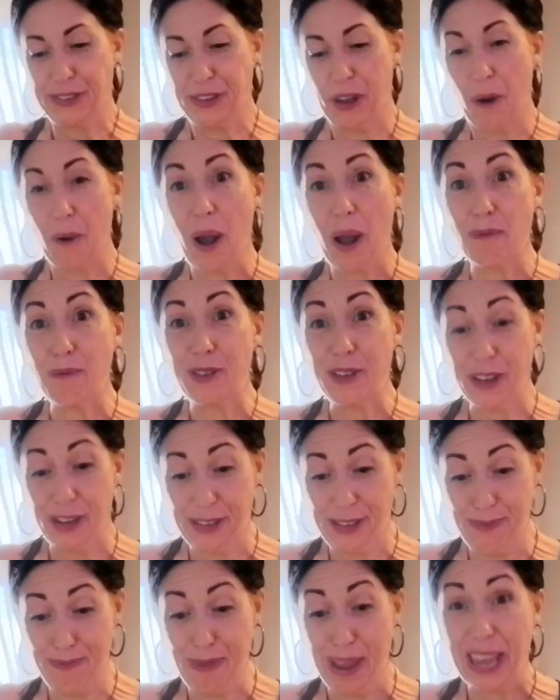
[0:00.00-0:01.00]
So I'm
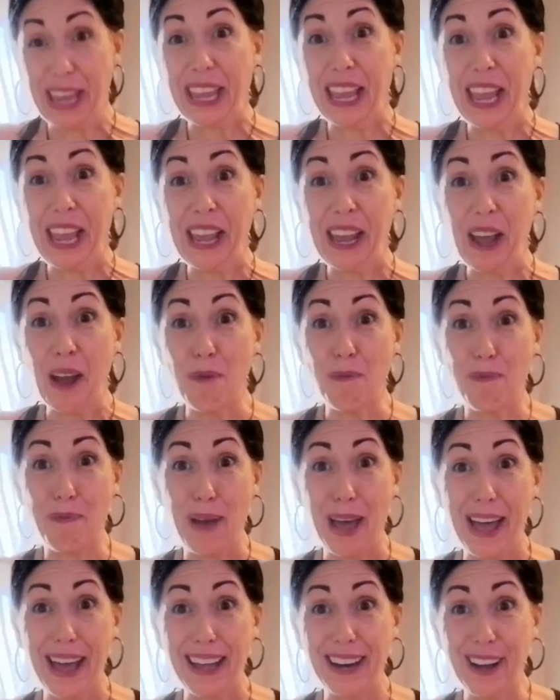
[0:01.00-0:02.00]
just making a
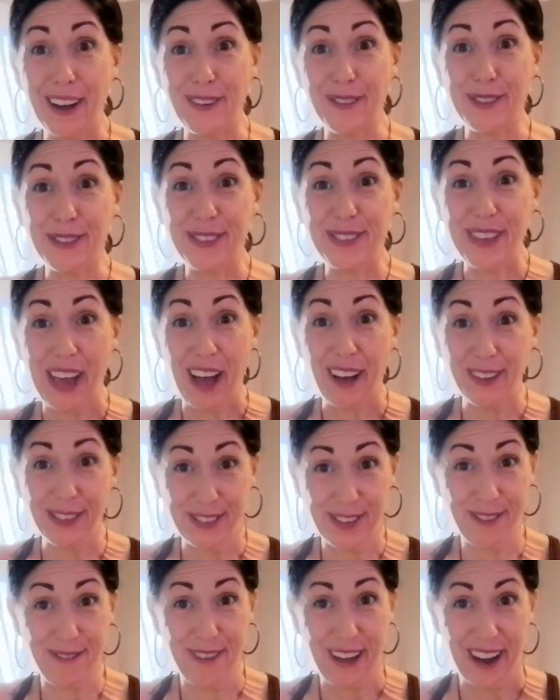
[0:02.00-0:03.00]
bed of
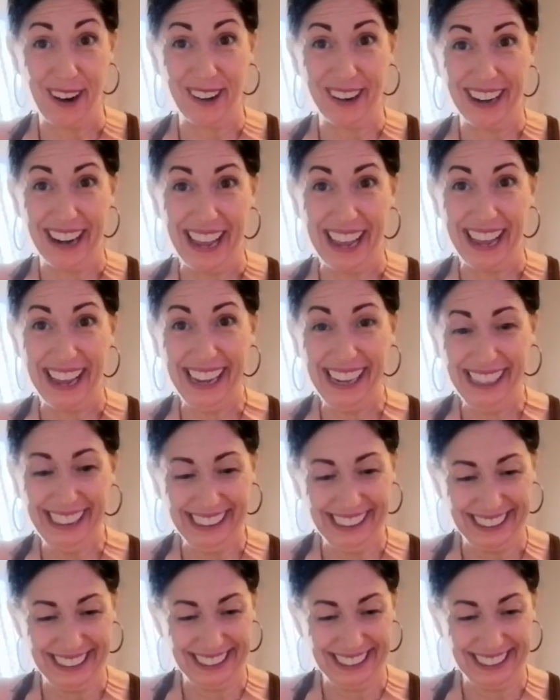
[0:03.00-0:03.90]
salsa verde.